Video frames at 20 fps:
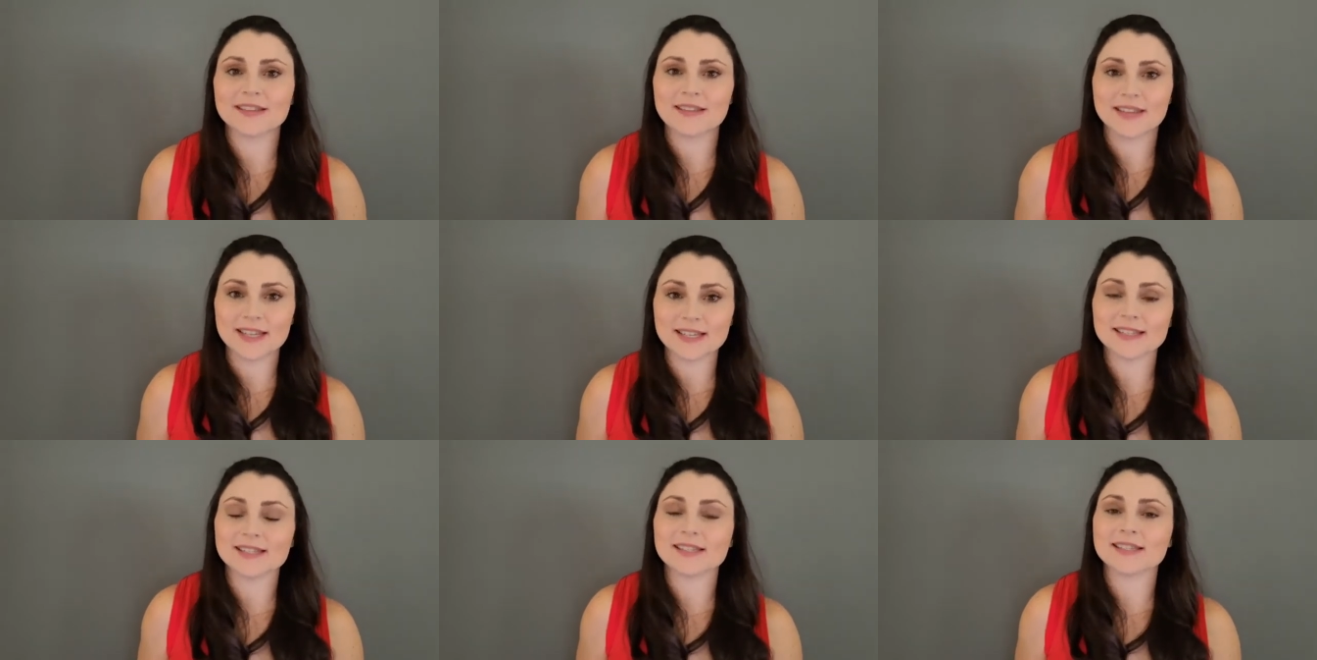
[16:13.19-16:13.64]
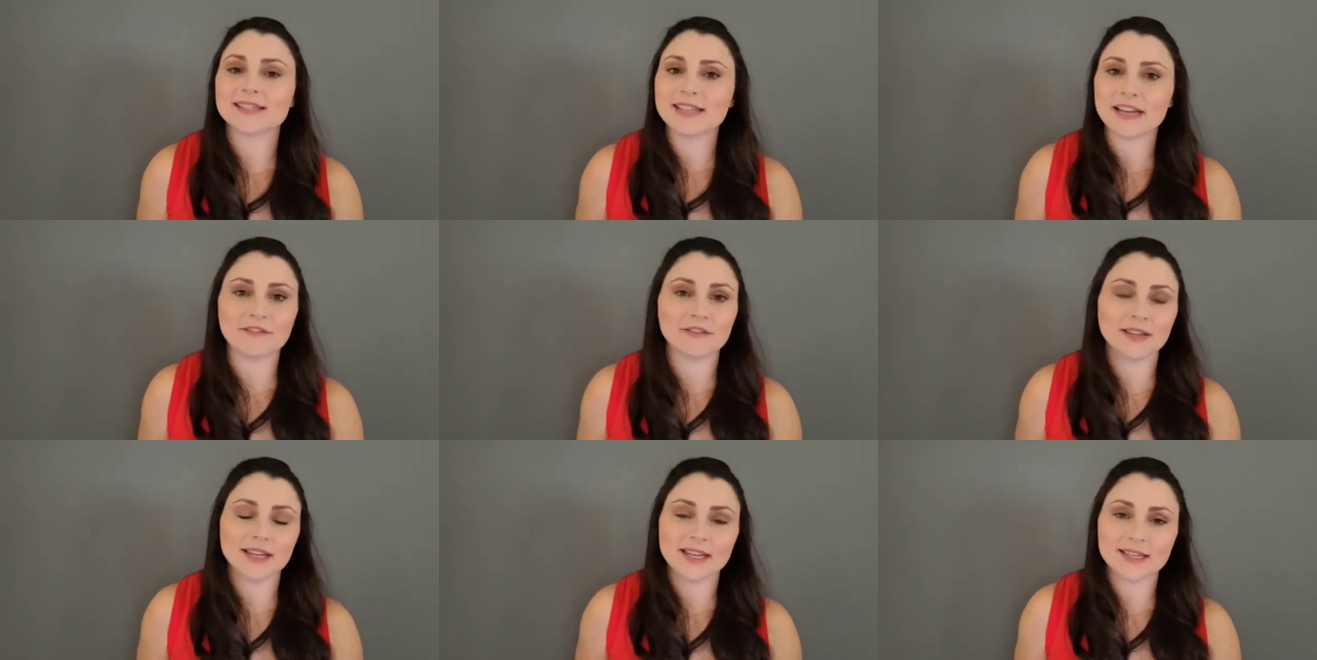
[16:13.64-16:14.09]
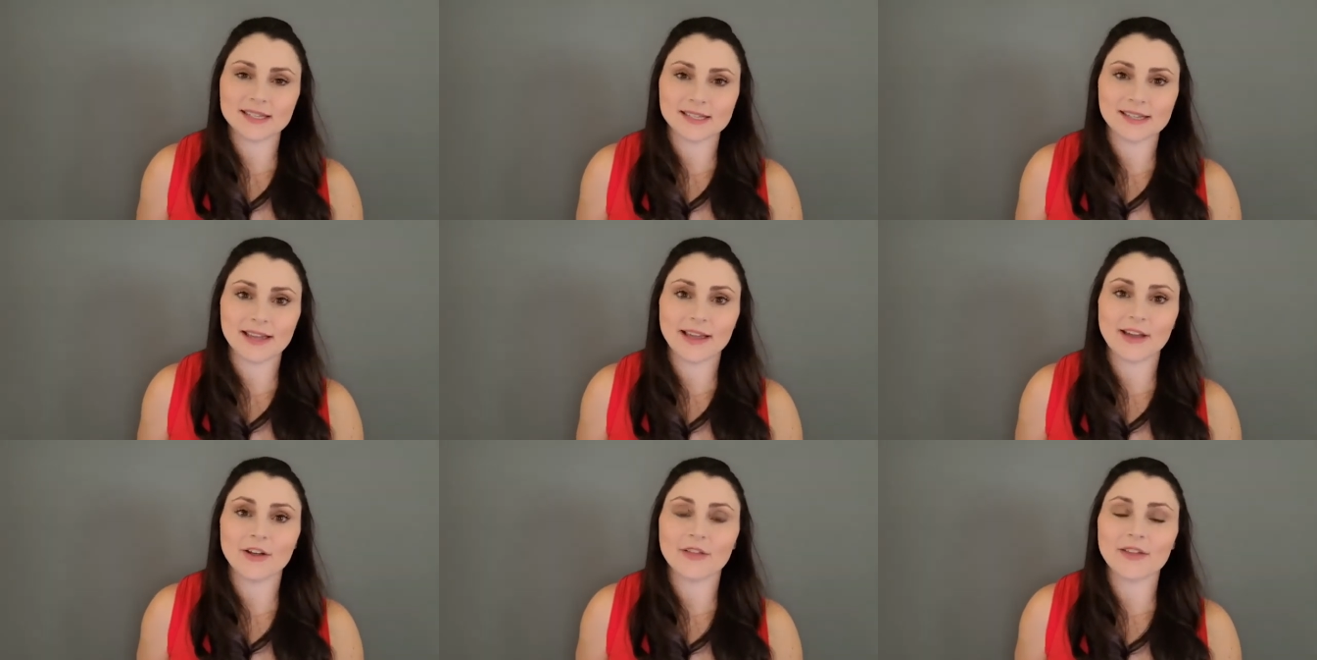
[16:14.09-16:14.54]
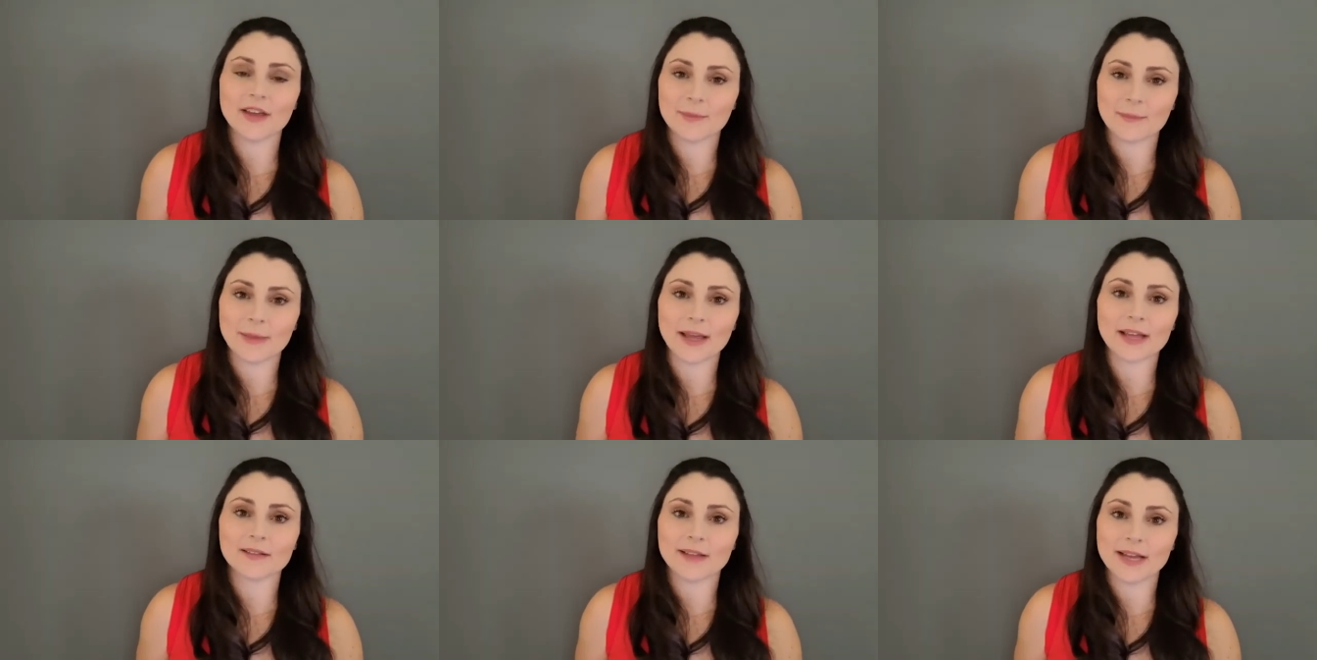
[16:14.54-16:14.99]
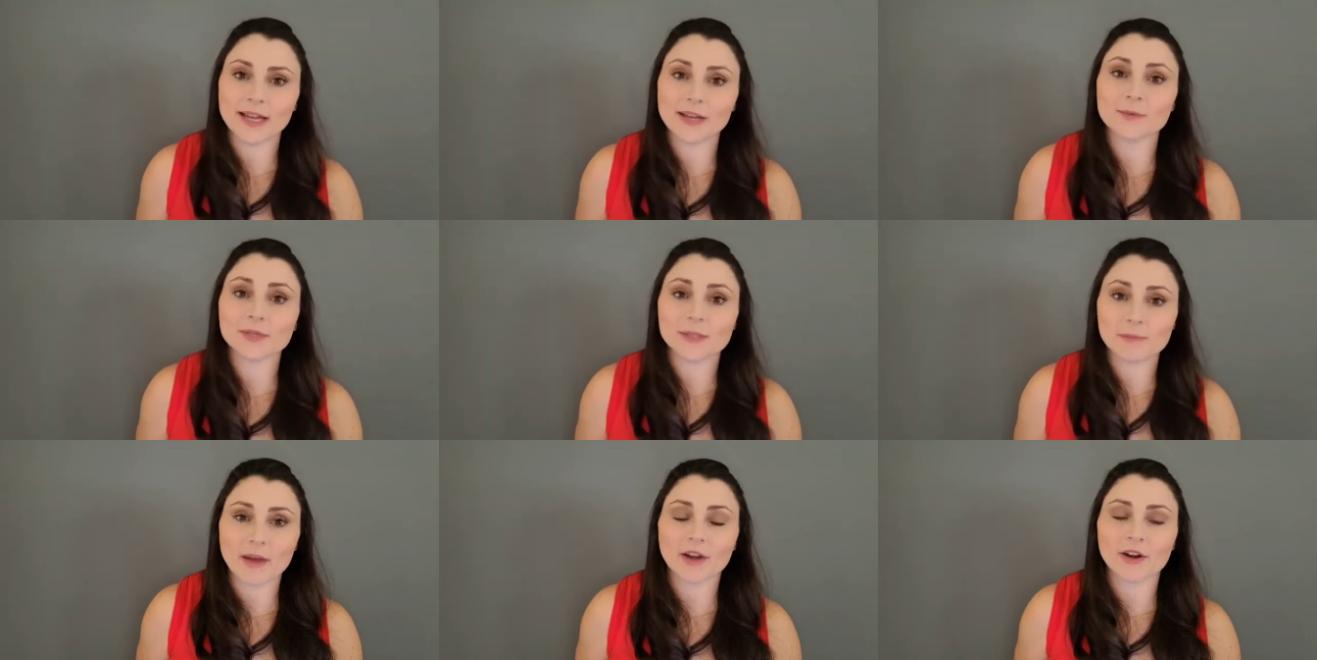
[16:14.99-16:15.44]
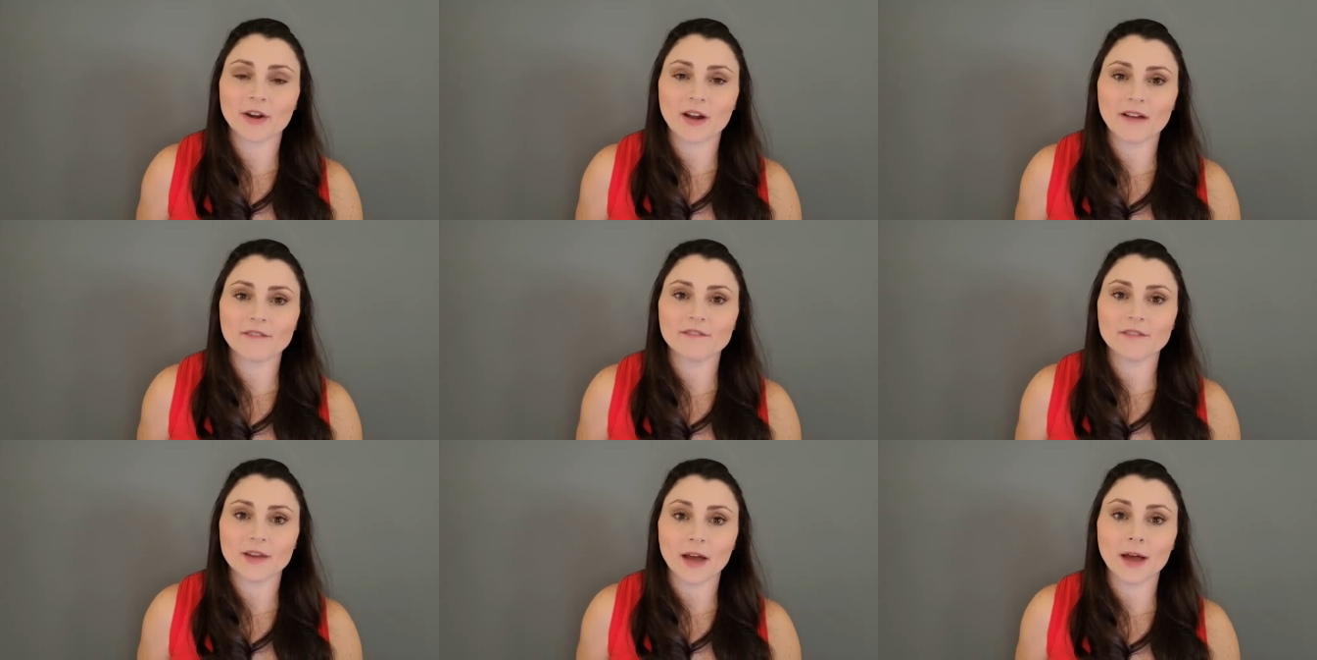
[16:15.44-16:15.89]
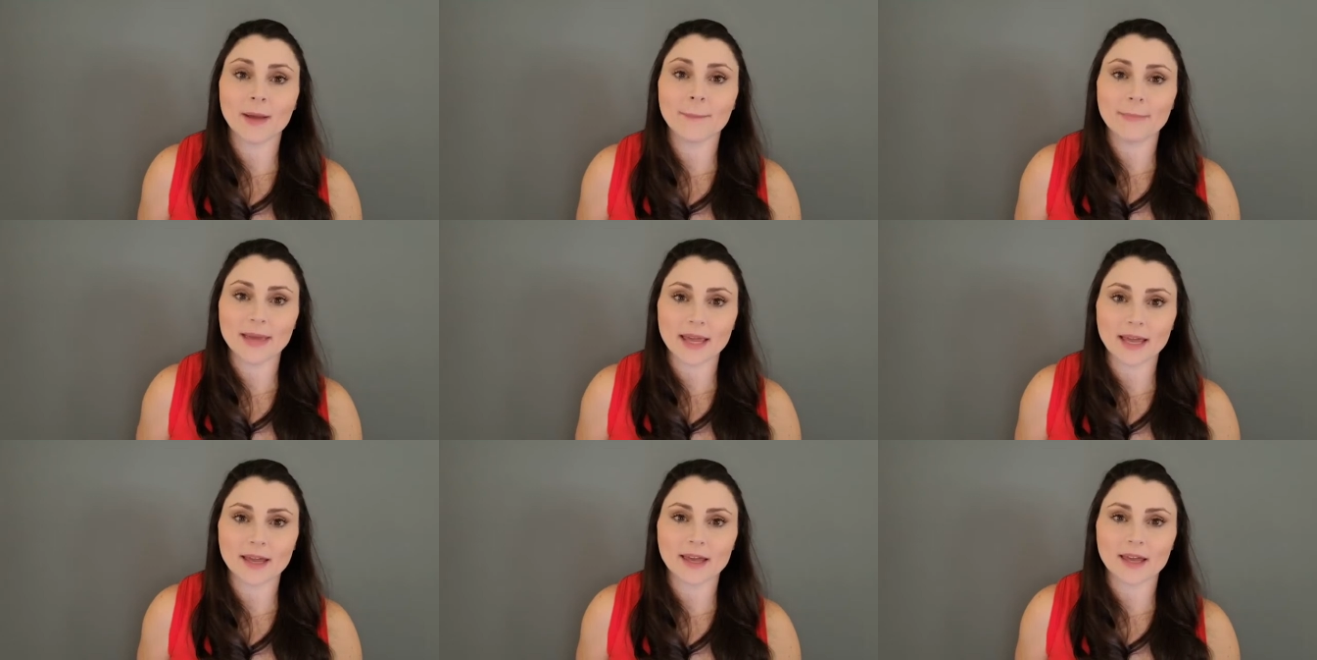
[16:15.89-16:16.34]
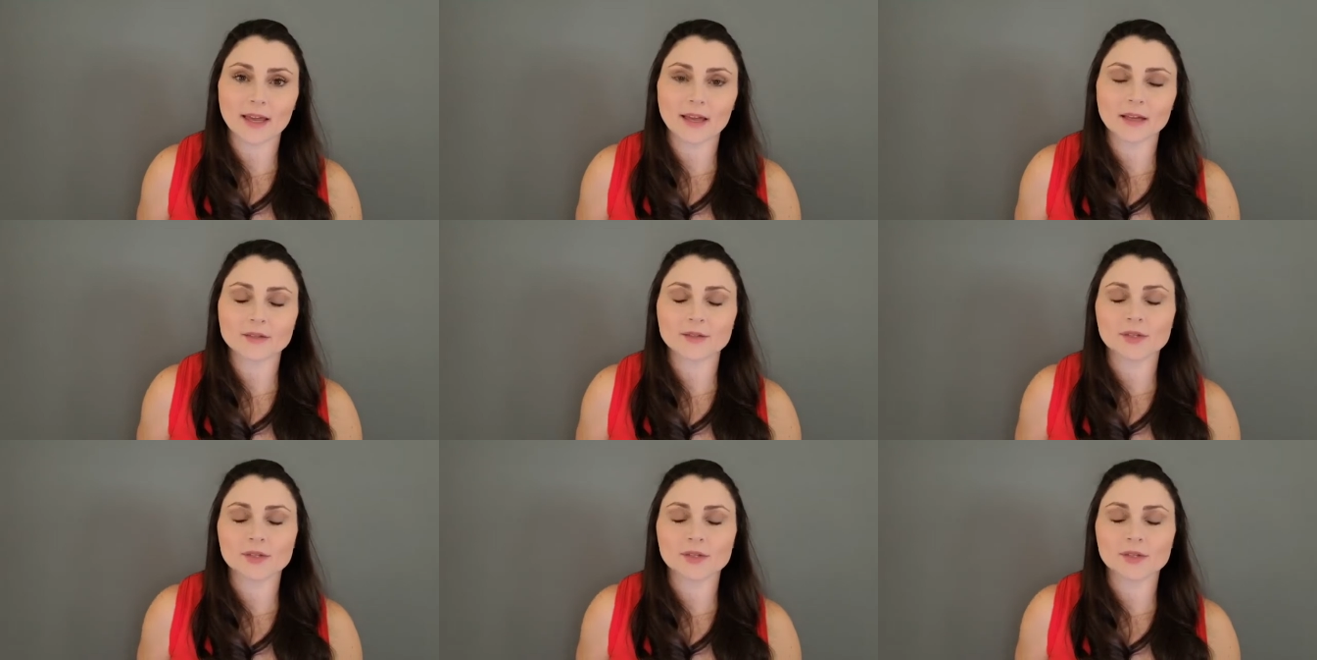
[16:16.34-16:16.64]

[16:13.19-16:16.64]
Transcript: this is definitely a sale that my client was better off not making.